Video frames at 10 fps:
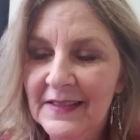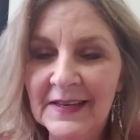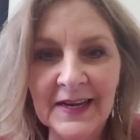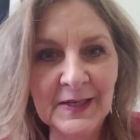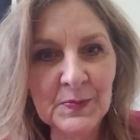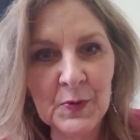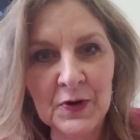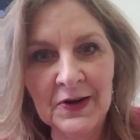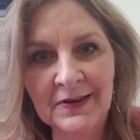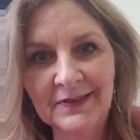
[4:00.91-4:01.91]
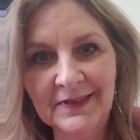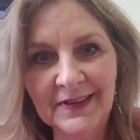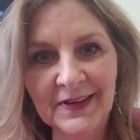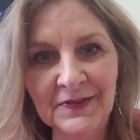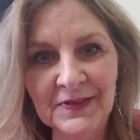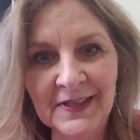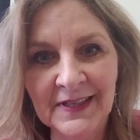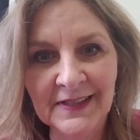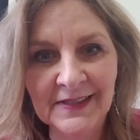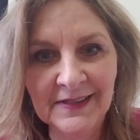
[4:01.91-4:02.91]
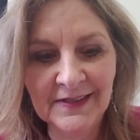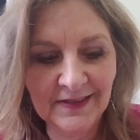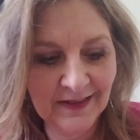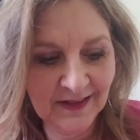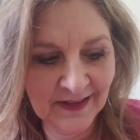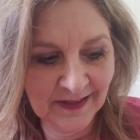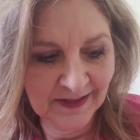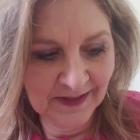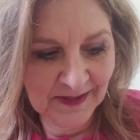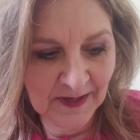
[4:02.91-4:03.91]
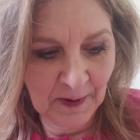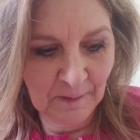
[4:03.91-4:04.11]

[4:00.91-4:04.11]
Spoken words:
The next part of this is